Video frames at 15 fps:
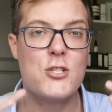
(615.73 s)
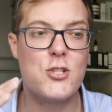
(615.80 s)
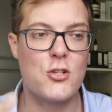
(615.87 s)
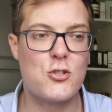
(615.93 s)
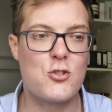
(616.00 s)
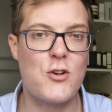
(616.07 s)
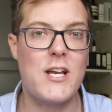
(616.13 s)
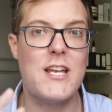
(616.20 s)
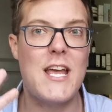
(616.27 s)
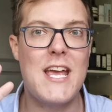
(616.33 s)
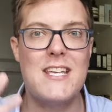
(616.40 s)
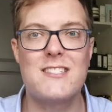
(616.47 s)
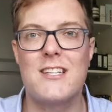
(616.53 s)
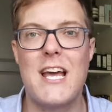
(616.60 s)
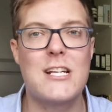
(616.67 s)
sunscreen
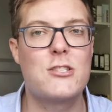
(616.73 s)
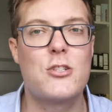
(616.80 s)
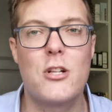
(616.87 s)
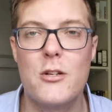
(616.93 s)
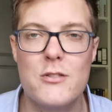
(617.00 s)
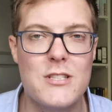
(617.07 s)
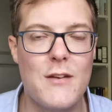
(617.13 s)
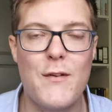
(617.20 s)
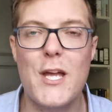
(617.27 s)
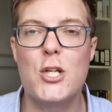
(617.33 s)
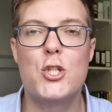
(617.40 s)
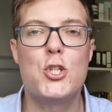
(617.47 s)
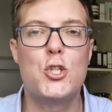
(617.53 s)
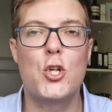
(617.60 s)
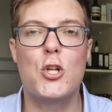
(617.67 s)
isn't exclusive.
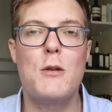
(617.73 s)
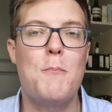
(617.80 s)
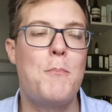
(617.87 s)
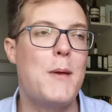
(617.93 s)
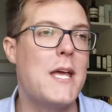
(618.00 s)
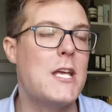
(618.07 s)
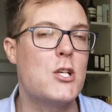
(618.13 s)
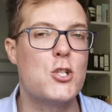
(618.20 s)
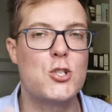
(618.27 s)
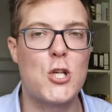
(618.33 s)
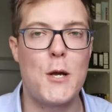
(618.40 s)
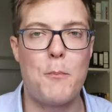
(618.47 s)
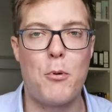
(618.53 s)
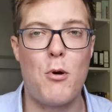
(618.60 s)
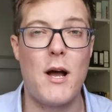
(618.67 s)
It shouldn't be
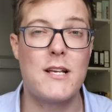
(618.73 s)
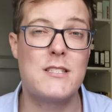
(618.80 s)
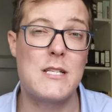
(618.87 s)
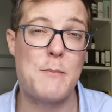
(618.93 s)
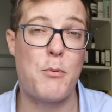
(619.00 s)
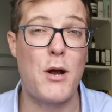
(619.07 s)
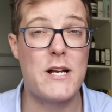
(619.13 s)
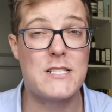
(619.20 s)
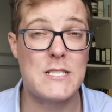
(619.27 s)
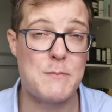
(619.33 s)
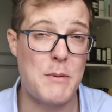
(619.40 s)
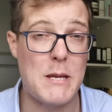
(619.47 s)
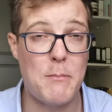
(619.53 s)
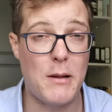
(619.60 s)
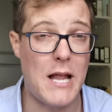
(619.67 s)
so priced that it
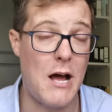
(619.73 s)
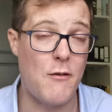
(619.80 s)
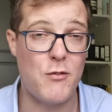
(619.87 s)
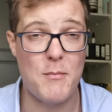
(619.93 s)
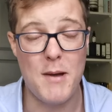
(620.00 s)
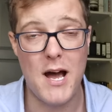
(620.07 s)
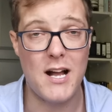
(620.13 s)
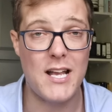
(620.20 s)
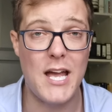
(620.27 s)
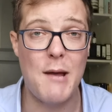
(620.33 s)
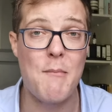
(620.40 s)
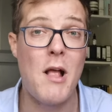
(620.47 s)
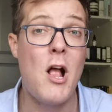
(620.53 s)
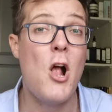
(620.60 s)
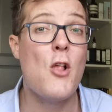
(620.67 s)
prices people out of the
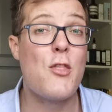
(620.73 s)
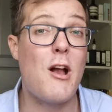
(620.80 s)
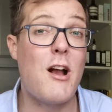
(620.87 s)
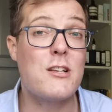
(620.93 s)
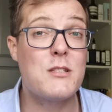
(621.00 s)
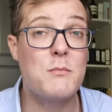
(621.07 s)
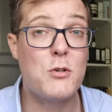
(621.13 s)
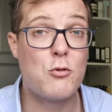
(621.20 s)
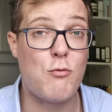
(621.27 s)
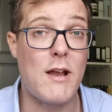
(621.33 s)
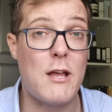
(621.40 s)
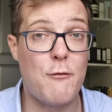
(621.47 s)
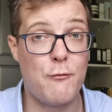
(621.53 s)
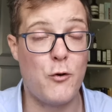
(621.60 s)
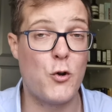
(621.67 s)
market. There are some
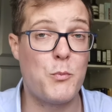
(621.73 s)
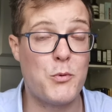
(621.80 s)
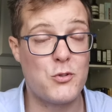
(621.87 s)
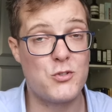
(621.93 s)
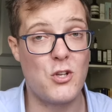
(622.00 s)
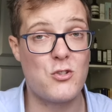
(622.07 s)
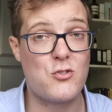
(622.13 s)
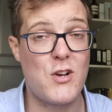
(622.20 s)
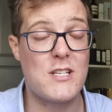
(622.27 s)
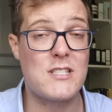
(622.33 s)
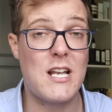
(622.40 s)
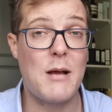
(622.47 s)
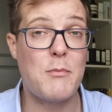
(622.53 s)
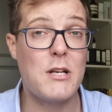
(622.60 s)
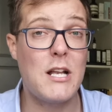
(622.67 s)
great affordable
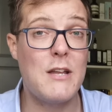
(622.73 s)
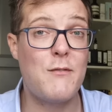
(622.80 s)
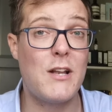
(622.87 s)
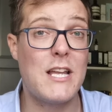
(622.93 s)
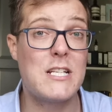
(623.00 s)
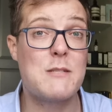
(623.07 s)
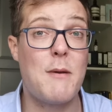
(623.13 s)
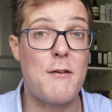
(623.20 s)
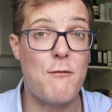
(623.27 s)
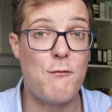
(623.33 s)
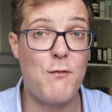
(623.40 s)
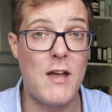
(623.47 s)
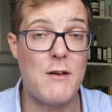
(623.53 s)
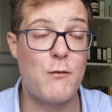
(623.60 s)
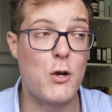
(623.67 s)
sunscreens, and I'm going to leave a link to my
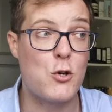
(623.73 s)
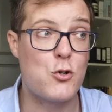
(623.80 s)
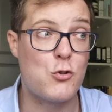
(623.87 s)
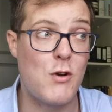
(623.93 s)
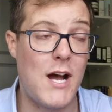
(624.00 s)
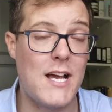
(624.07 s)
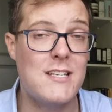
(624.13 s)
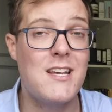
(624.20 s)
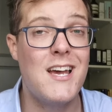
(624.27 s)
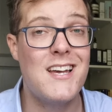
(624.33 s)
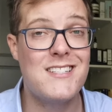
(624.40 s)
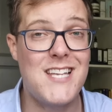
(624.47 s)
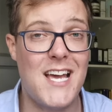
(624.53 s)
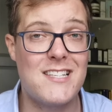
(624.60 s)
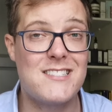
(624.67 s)
favorite tried,
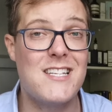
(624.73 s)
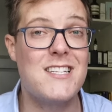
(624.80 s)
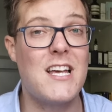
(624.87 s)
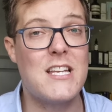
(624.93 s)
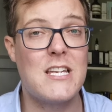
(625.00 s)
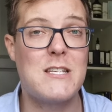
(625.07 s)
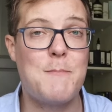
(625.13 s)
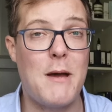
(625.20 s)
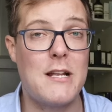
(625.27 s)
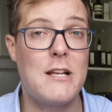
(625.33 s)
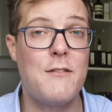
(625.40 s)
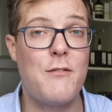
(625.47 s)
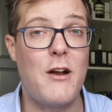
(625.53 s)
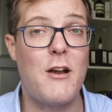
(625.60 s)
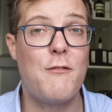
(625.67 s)
tested, and
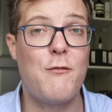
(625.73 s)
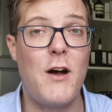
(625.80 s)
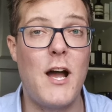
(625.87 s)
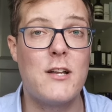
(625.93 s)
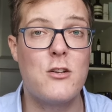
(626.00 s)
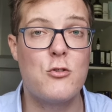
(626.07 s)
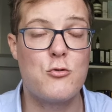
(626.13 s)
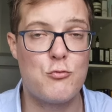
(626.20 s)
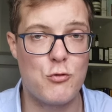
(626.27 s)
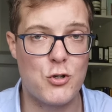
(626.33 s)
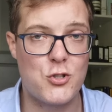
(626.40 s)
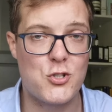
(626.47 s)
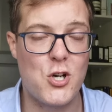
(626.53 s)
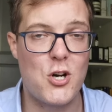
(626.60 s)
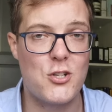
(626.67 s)
independently verified
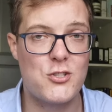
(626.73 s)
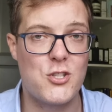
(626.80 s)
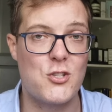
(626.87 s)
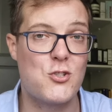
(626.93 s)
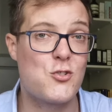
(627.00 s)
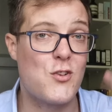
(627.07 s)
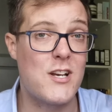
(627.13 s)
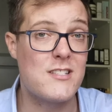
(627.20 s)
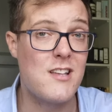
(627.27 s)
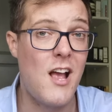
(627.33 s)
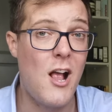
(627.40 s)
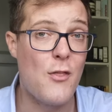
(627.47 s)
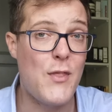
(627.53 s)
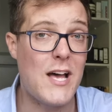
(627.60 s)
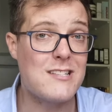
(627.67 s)
drugstore sunscreens.
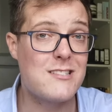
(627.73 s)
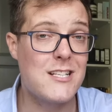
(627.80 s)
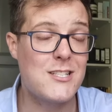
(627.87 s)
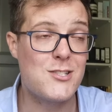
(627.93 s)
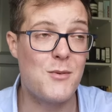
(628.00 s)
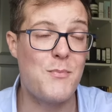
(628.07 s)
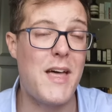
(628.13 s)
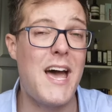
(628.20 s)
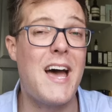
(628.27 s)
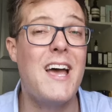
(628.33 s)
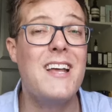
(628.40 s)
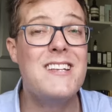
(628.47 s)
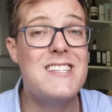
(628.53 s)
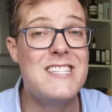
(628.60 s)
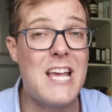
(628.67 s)
That's linked up
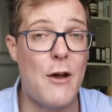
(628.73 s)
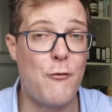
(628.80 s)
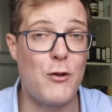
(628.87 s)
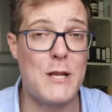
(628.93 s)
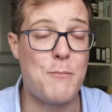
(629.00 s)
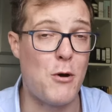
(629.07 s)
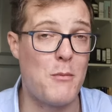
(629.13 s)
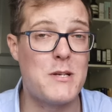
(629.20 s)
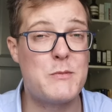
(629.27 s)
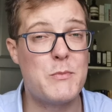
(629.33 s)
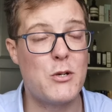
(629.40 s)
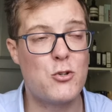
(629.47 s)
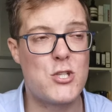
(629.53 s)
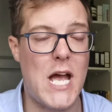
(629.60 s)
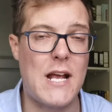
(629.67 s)
there. Definitely
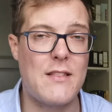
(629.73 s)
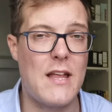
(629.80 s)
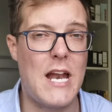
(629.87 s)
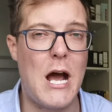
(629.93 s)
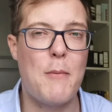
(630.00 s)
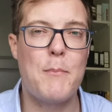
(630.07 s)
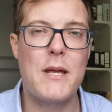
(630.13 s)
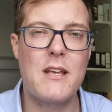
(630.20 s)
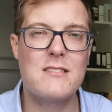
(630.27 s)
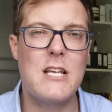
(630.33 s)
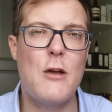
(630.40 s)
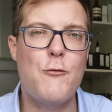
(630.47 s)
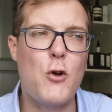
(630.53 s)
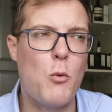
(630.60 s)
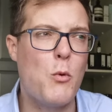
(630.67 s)
promise me you'll check that out
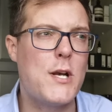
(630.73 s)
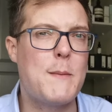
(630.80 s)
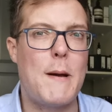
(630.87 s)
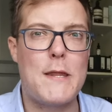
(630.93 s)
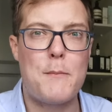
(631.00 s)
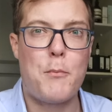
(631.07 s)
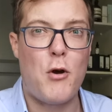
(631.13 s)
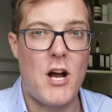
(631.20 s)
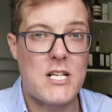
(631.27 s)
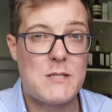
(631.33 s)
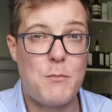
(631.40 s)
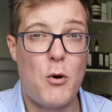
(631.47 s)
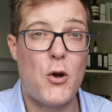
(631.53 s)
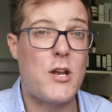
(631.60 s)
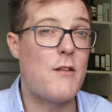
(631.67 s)
because if you're worried about the
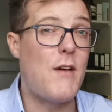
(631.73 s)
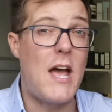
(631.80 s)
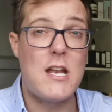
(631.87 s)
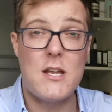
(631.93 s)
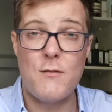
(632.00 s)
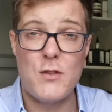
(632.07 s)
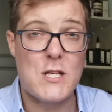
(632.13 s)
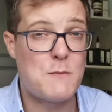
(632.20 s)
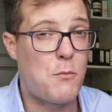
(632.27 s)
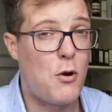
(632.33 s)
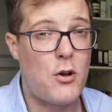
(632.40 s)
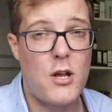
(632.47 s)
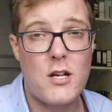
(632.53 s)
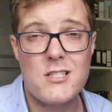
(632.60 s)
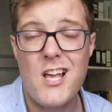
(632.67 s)
price point of any of these
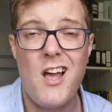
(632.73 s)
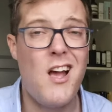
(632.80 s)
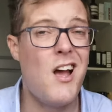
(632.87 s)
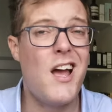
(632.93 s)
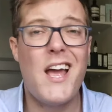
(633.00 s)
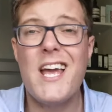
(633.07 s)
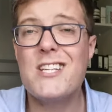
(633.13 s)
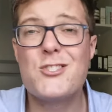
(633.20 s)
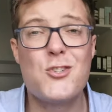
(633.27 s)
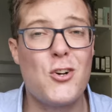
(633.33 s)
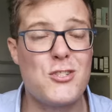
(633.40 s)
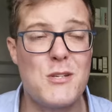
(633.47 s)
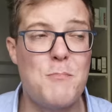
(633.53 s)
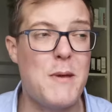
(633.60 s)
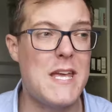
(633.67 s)
products, it's
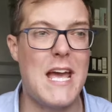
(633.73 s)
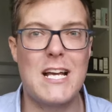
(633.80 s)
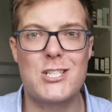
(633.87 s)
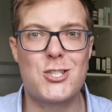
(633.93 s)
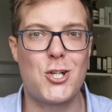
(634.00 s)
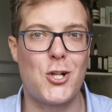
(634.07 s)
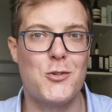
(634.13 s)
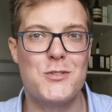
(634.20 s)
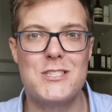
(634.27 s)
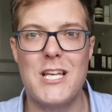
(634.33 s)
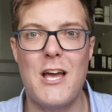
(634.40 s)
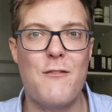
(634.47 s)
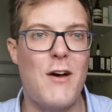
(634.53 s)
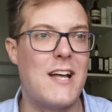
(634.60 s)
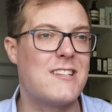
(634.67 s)
not to be
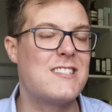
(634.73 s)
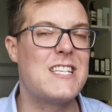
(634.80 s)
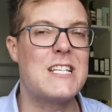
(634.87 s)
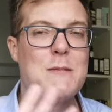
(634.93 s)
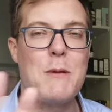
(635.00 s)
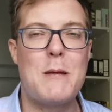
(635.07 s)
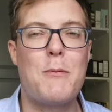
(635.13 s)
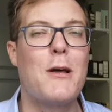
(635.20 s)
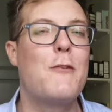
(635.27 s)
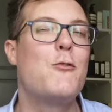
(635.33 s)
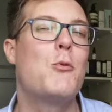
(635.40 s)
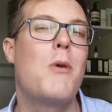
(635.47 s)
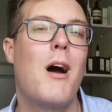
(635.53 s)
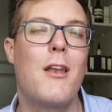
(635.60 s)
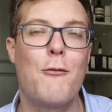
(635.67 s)
exclusive and to say to people,
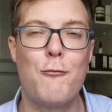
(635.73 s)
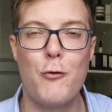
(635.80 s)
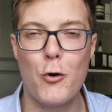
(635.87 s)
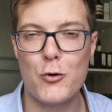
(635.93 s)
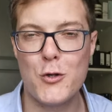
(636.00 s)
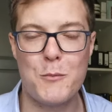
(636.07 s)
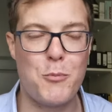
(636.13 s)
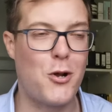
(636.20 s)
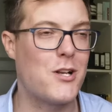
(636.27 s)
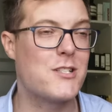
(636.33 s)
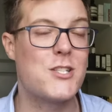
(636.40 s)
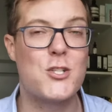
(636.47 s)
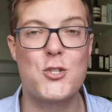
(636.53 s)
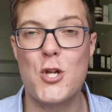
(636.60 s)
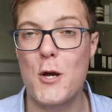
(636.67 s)
if you can't afford good
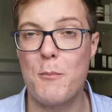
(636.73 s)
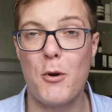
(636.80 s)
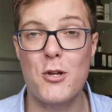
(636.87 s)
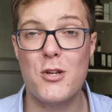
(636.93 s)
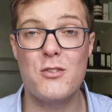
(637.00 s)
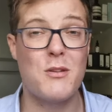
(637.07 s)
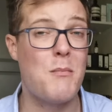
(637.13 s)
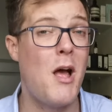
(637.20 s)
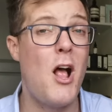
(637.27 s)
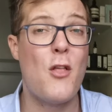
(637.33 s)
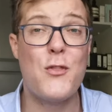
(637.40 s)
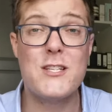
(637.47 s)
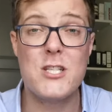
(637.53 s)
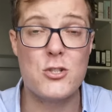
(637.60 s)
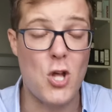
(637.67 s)
products, there's no point using them.
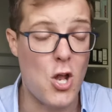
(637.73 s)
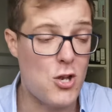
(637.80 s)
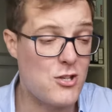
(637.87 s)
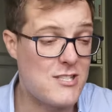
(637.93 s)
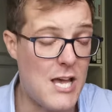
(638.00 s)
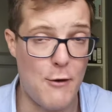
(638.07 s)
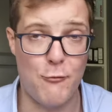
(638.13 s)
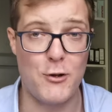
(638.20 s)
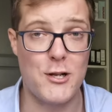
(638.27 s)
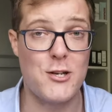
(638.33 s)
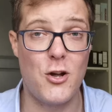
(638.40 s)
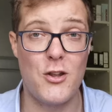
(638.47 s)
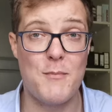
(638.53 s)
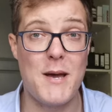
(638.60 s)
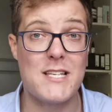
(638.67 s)
This is
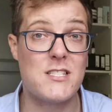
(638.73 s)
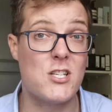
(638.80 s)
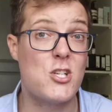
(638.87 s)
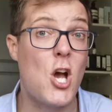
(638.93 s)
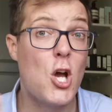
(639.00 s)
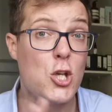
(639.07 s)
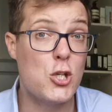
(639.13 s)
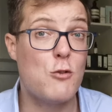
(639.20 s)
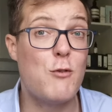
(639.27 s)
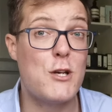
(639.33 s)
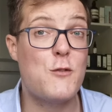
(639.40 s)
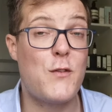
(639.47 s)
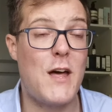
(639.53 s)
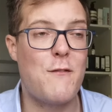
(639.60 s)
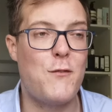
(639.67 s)
definitely not the message. You
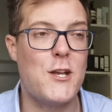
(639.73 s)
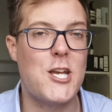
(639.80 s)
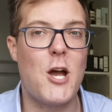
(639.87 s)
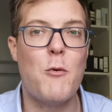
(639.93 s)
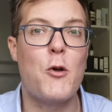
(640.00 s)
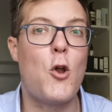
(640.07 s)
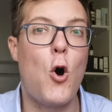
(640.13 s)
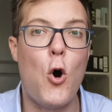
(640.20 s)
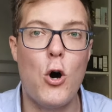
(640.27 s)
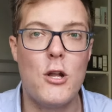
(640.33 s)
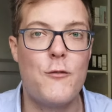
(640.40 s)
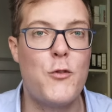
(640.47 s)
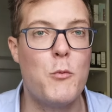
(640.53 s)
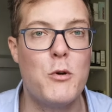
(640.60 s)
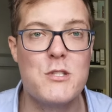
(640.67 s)
reach for that video and
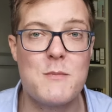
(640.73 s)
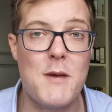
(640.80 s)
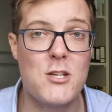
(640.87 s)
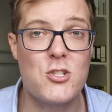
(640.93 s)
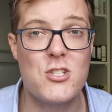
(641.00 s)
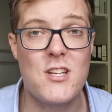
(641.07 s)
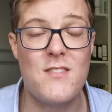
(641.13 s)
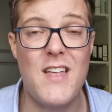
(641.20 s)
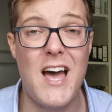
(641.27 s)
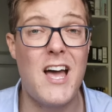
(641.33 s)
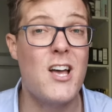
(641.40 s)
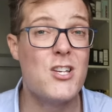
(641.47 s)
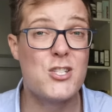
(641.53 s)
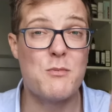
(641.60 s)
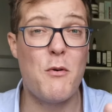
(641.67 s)
all of the ones mentioned in
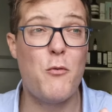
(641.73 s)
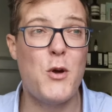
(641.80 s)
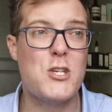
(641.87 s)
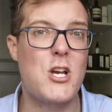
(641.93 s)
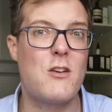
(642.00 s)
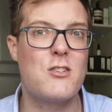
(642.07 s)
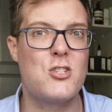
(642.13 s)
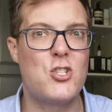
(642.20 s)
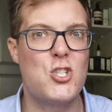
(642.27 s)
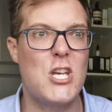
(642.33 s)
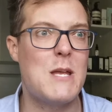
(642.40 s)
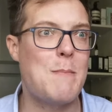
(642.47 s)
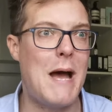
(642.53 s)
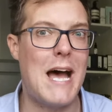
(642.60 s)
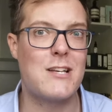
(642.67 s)
there, some of which are as
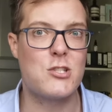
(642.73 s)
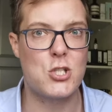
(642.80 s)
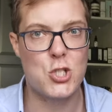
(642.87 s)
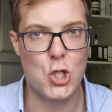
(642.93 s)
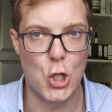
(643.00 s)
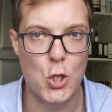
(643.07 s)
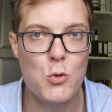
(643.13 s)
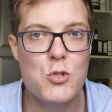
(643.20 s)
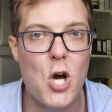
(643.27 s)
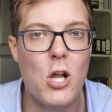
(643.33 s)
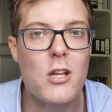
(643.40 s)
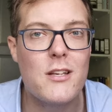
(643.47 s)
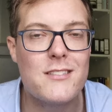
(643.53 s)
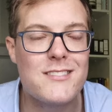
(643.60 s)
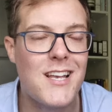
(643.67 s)
cheap as
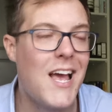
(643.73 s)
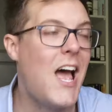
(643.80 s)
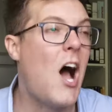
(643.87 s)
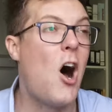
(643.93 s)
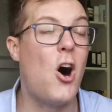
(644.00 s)
$2.